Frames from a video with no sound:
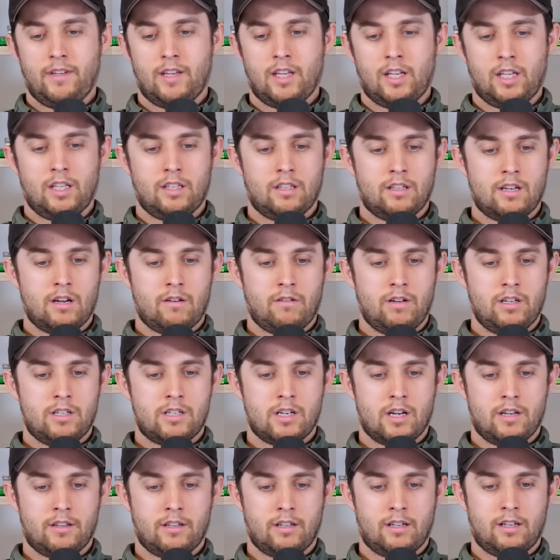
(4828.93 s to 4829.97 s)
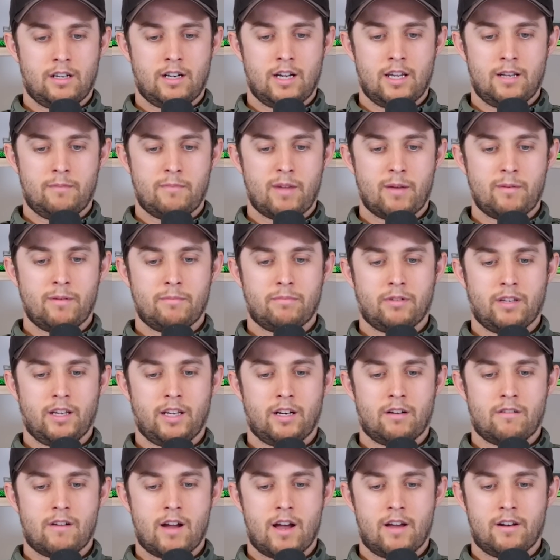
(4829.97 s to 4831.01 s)
Getting to know each other and maybe
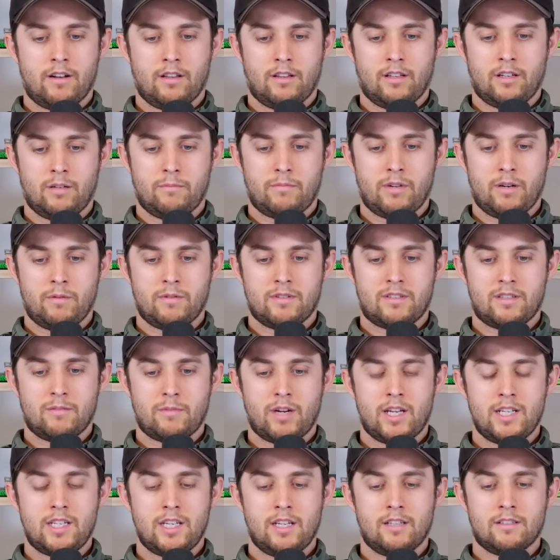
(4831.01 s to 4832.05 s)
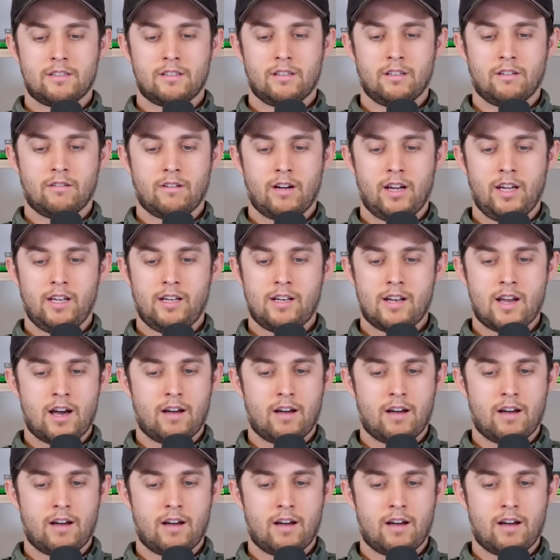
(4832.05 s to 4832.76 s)
playing around a little bit with some ideas are great.